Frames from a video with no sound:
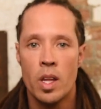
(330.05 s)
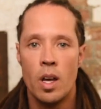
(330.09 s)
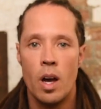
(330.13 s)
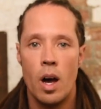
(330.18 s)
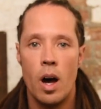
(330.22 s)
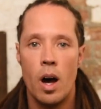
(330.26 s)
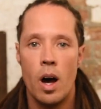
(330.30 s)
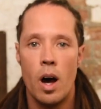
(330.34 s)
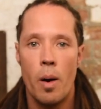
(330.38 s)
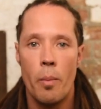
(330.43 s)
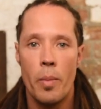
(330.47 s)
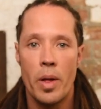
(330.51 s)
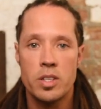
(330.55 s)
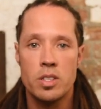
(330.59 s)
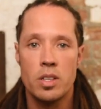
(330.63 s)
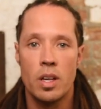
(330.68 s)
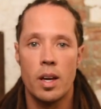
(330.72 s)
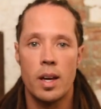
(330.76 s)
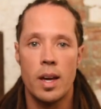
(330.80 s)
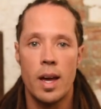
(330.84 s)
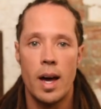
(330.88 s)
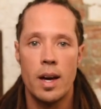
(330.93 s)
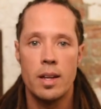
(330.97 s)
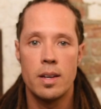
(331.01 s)
Um, that's all
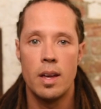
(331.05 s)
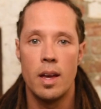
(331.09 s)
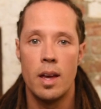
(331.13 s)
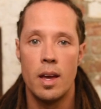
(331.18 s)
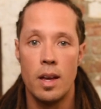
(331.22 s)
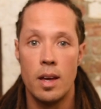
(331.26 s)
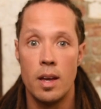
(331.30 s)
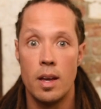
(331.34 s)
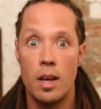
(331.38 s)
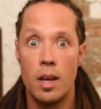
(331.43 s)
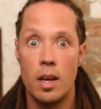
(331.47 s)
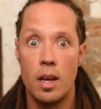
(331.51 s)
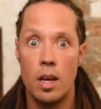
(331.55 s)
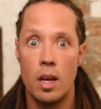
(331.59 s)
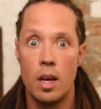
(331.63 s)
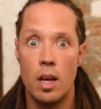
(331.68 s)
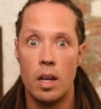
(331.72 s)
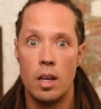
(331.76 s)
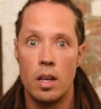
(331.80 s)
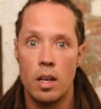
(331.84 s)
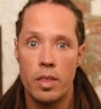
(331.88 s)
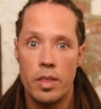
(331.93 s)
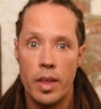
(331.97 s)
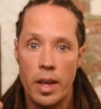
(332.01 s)
I got,
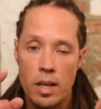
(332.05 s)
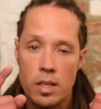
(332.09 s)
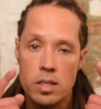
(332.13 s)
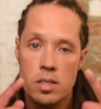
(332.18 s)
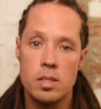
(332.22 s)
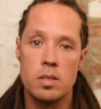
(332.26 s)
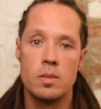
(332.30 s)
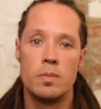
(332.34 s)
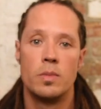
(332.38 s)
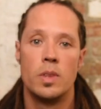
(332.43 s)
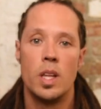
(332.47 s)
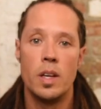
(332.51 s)
and thanks.